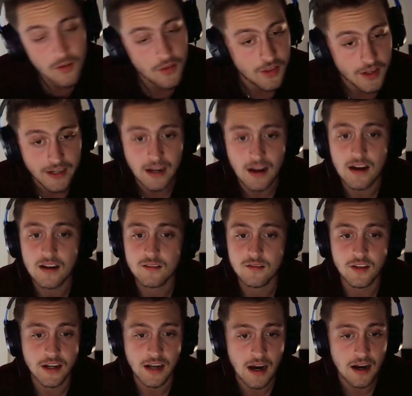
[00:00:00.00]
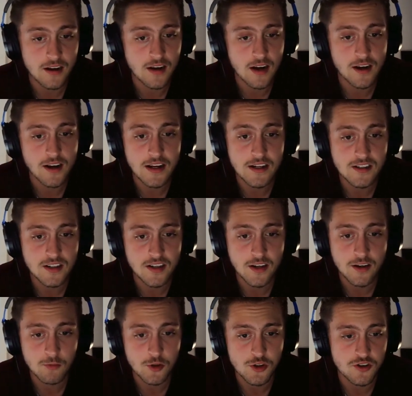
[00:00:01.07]
they got it on
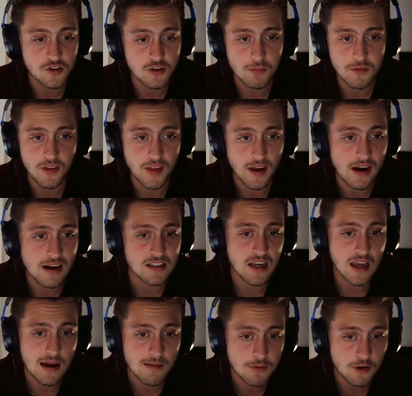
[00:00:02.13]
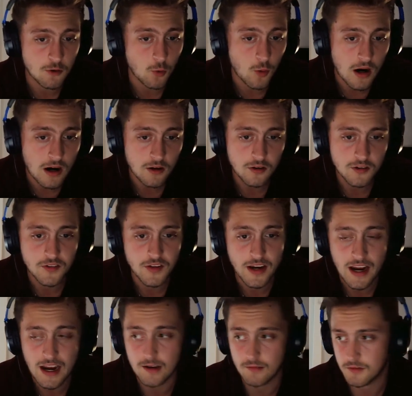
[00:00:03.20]
18, which is something that hasn't happened in a while, and they
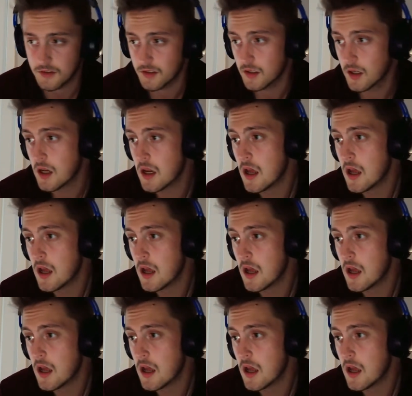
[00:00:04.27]
halved it.